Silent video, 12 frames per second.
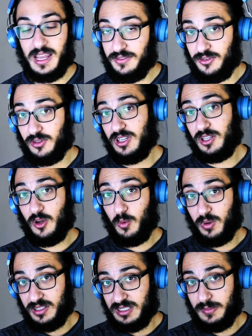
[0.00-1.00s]
And if you didn't know
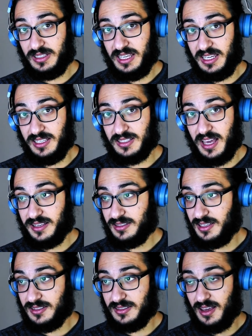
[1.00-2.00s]
what a TBD is, guys,
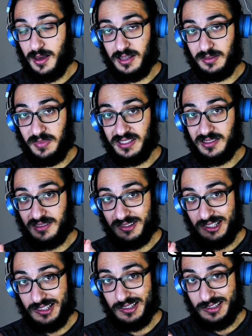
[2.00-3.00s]
it means
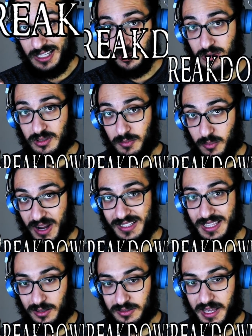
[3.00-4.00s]
Tino's
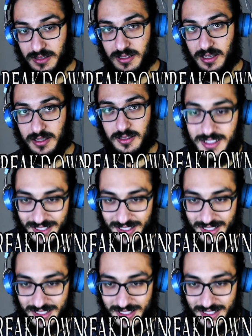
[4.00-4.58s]
breakdown dance, yeah?